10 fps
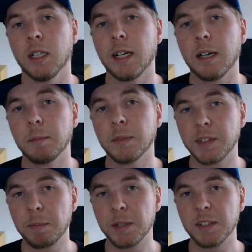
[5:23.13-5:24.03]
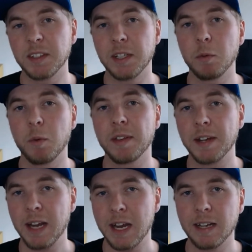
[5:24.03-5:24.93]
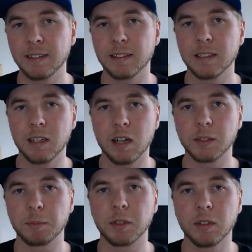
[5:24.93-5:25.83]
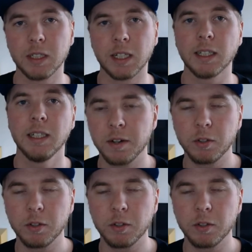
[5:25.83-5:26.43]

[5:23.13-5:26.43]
CPC with enhanced cost per click.